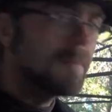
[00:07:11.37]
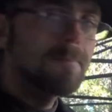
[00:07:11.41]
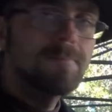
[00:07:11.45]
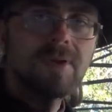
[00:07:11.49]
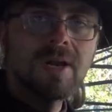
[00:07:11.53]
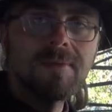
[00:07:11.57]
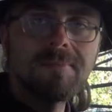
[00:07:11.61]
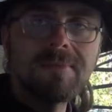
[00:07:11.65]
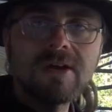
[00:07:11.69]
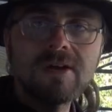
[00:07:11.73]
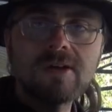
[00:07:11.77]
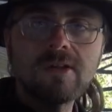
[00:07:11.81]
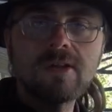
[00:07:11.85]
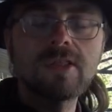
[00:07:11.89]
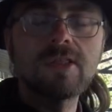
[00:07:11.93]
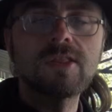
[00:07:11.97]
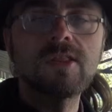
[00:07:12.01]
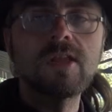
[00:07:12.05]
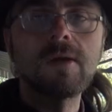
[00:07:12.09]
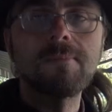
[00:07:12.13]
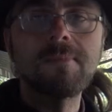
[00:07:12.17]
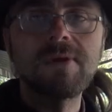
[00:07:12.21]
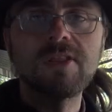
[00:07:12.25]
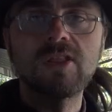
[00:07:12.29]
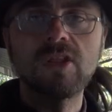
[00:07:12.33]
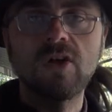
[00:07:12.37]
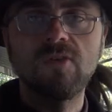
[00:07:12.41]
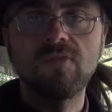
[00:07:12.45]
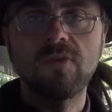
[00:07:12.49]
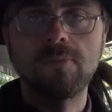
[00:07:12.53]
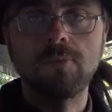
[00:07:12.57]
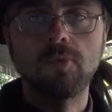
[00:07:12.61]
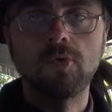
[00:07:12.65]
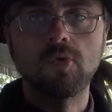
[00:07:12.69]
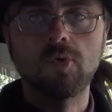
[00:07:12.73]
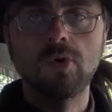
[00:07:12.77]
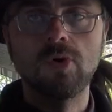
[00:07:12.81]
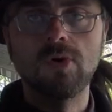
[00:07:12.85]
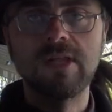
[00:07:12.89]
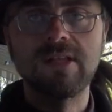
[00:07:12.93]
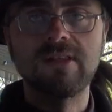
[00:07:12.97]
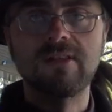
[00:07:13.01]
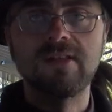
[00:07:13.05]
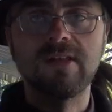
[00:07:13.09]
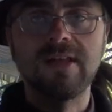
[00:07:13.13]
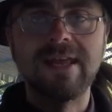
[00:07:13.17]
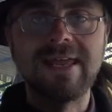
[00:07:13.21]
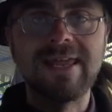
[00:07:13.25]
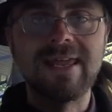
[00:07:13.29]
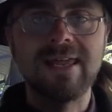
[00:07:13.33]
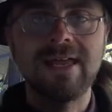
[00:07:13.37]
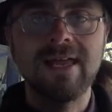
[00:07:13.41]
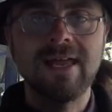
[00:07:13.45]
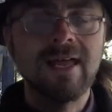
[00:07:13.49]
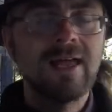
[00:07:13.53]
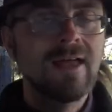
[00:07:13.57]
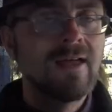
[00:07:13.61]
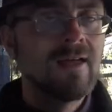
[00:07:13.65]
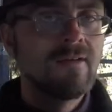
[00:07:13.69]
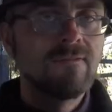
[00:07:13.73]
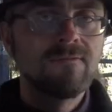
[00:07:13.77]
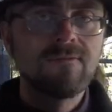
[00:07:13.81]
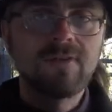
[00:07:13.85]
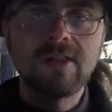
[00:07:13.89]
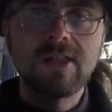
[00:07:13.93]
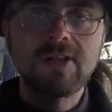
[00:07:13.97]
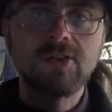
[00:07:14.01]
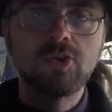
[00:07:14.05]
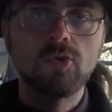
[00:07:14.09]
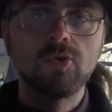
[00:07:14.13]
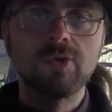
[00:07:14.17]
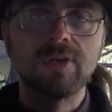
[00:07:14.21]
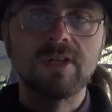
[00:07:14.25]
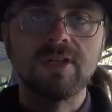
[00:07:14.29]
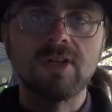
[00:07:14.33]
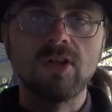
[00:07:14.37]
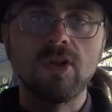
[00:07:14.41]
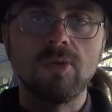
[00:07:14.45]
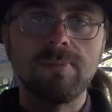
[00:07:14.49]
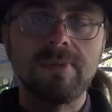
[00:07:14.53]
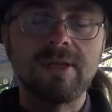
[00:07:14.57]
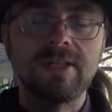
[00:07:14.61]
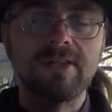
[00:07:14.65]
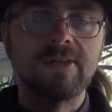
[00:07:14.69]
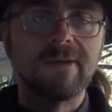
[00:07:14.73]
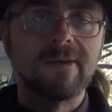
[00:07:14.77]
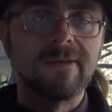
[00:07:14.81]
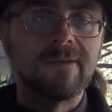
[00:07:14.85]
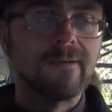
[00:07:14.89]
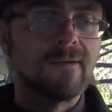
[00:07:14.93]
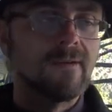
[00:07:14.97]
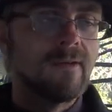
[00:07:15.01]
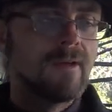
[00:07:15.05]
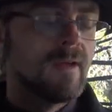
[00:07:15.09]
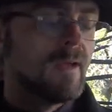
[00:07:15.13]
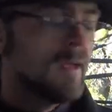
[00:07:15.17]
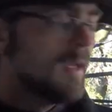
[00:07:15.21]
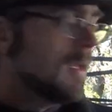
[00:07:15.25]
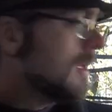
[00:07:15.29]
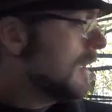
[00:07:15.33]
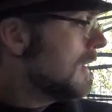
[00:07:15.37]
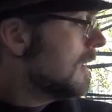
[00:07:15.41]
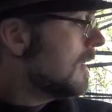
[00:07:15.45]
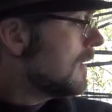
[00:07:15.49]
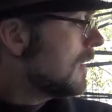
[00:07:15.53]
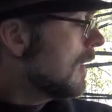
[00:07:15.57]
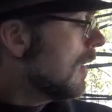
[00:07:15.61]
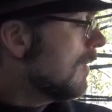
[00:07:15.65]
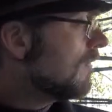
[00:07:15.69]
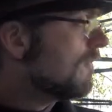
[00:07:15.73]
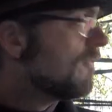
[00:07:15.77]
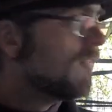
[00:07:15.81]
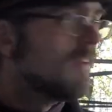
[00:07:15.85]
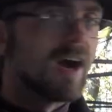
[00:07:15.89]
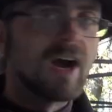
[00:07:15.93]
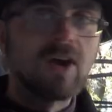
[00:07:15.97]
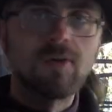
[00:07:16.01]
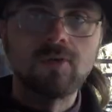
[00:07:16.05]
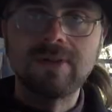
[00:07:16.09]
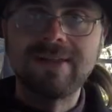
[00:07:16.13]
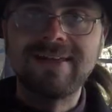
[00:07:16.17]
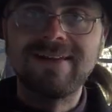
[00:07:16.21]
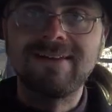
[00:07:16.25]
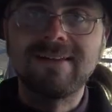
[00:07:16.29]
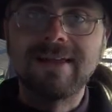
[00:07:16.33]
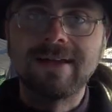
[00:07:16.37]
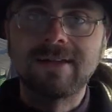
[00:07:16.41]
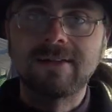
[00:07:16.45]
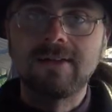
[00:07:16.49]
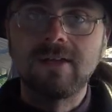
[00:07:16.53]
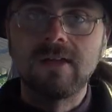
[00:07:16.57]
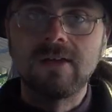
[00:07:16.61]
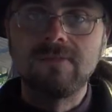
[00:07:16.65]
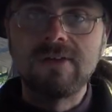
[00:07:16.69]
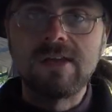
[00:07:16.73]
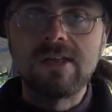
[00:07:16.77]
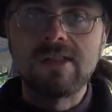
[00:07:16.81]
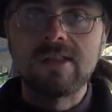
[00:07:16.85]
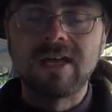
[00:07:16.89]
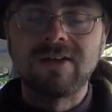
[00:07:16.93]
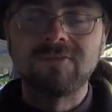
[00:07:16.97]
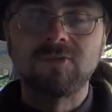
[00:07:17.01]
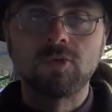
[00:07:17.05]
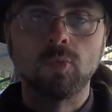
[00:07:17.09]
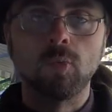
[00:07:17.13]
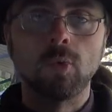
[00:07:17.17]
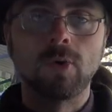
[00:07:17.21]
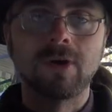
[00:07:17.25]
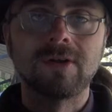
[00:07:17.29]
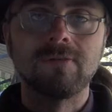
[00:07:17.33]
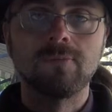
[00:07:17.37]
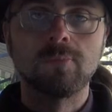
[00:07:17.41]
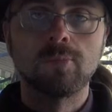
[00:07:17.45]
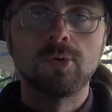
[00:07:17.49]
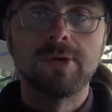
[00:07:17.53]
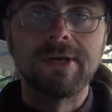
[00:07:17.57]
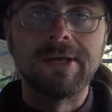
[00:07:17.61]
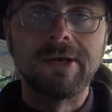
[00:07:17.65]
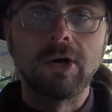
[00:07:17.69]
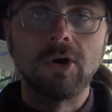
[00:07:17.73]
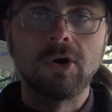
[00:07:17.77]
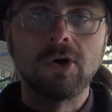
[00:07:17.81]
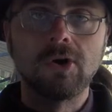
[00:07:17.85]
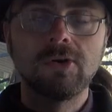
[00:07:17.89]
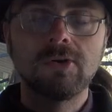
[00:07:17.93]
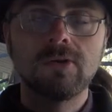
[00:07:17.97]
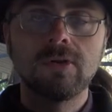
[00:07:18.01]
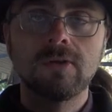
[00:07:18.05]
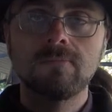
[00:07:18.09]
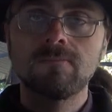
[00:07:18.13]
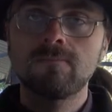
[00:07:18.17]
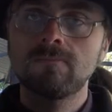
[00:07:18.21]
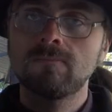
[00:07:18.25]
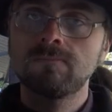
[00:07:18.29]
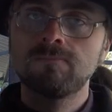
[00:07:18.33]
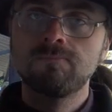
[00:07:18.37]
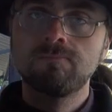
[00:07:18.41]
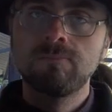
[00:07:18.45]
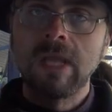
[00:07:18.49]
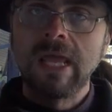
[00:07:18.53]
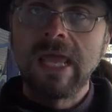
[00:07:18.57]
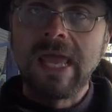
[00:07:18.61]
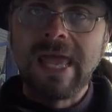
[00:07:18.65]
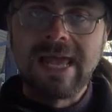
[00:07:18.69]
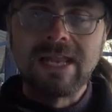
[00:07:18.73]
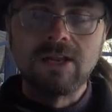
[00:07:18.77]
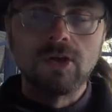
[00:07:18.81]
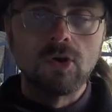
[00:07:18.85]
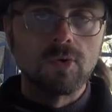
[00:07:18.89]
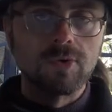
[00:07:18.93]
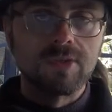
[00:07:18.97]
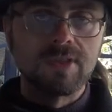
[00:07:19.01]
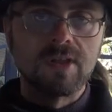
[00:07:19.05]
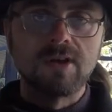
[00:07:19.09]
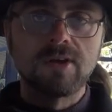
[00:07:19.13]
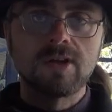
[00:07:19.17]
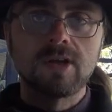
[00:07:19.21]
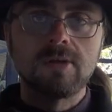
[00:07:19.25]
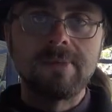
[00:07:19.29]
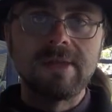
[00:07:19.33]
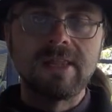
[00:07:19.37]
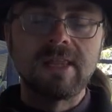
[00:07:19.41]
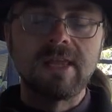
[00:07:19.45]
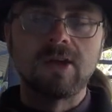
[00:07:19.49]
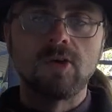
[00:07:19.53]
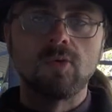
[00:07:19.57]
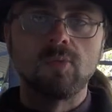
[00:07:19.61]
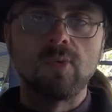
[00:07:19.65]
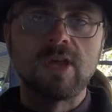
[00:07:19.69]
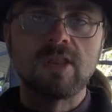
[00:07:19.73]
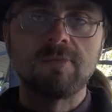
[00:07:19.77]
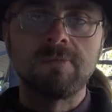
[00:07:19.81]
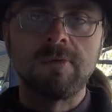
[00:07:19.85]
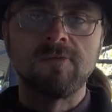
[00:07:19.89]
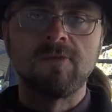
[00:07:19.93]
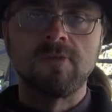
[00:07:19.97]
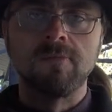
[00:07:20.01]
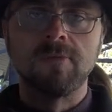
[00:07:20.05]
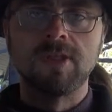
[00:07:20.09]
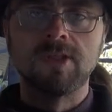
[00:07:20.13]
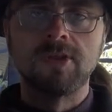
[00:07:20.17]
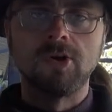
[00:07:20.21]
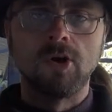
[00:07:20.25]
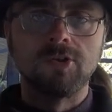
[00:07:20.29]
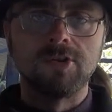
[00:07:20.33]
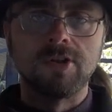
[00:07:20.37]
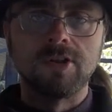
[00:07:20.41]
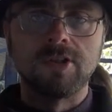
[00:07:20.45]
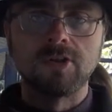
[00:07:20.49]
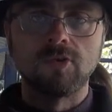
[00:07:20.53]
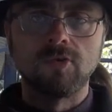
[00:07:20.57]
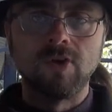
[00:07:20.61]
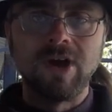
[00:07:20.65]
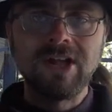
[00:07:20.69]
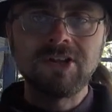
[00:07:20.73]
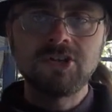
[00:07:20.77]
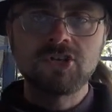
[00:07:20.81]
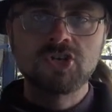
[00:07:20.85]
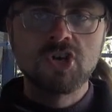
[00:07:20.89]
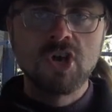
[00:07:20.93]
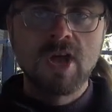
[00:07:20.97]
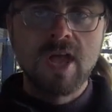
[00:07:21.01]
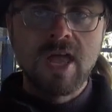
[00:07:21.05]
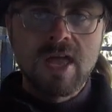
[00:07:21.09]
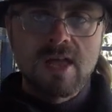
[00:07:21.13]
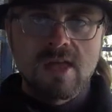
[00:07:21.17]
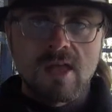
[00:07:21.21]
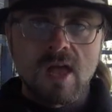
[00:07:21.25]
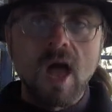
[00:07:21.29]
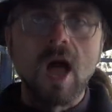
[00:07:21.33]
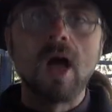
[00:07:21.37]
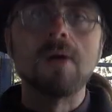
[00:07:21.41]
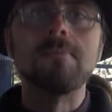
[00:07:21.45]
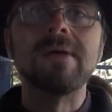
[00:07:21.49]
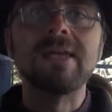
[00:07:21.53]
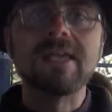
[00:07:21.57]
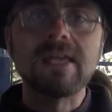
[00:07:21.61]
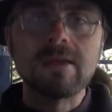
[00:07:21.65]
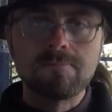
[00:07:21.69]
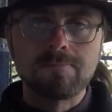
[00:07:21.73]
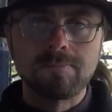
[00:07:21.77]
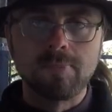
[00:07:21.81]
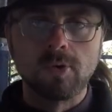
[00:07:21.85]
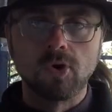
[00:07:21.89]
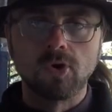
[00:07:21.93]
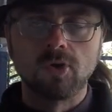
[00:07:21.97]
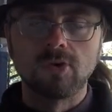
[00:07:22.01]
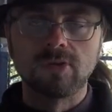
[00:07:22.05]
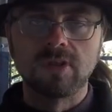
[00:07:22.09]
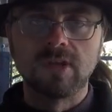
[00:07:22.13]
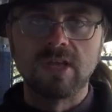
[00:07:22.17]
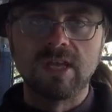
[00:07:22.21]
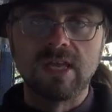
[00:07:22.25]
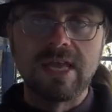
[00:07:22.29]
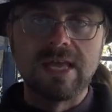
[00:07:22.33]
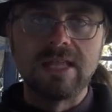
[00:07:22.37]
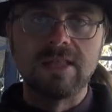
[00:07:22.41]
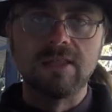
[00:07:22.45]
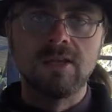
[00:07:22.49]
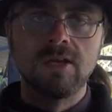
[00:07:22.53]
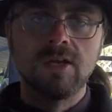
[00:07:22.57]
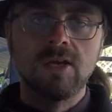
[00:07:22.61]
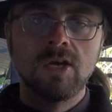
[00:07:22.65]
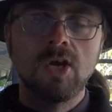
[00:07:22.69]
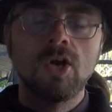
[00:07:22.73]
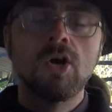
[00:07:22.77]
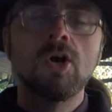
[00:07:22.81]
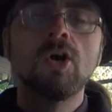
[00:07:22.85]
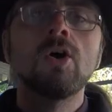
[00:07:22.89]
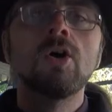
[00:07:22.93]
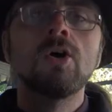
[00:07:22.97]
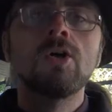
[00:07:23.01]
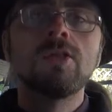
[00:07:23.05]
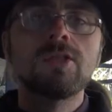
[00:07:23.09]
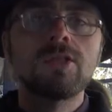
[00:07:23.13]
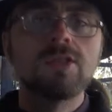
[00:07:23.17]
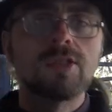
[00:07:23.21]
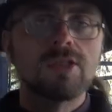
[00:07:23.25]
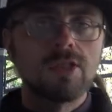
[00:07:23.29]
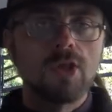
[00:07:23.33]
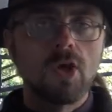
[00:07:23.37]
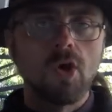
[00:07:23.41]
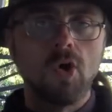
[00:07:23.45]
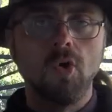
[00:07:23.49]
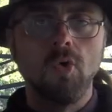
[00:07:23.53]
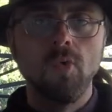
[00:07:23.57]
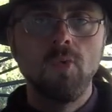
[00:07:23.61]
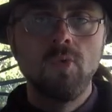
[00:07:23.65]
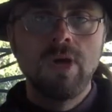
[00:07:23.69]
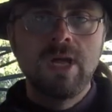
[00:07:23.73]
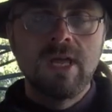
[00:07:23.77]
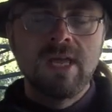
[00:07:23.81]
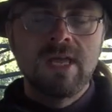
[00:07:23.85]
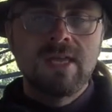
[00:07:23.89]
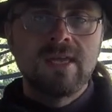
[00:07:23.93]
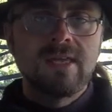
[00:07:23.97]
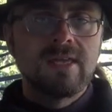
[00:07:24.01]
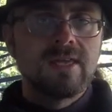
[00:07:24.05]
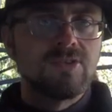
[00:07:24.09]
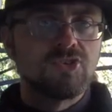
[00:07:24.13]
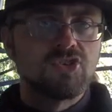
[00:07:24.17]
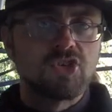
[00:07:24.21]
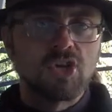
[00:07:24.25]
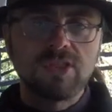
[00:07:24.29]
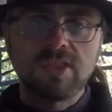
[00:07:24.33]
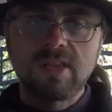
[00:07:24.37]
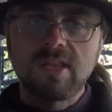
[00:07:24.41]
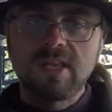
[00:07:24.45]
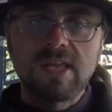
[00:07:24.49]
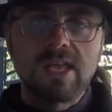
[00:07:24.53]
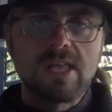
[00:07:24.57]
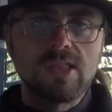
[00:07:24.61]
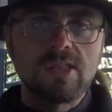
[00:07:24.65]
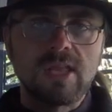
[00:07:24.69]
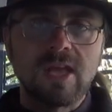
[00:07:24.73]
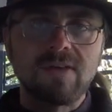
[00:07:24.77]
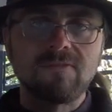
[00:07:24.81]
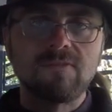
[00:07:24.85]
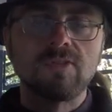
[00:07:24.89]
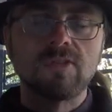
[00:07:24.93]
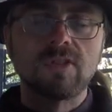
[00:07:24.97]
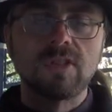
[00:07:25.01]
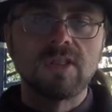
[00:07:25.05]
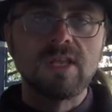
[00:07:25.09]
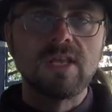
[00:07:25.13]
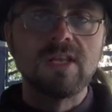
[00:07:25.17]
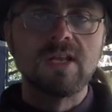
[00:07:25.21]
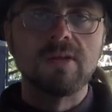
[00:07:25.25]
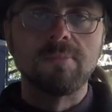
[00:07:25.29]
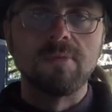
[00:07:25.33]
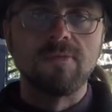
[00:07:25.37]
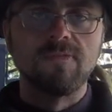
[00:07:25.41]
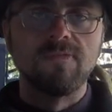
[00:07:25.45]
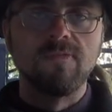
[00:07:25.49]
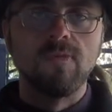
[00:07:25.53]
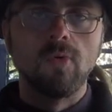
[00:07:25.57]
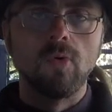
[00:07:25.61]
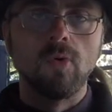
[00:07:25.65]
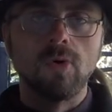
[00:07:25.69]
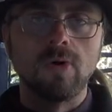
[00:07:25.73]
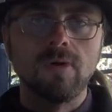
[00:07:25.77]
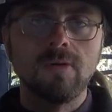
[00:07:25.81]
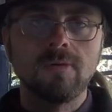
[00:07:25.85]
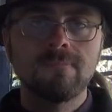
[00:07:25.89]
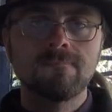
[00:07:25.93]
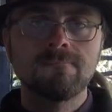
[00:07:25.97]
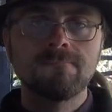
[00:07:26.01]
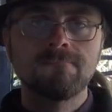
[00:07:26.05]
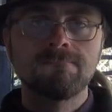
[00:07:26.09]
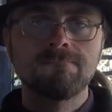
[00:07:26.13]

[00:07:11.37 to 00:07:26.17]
But I'm not going to stop myself from grilling today. I felt like doing a little bit uh, of fire-related activities after working pretty hard. And no, it's not going to be like a recipe from start to scratch. I'm making burgers again. So, just in case you haven't seen it before,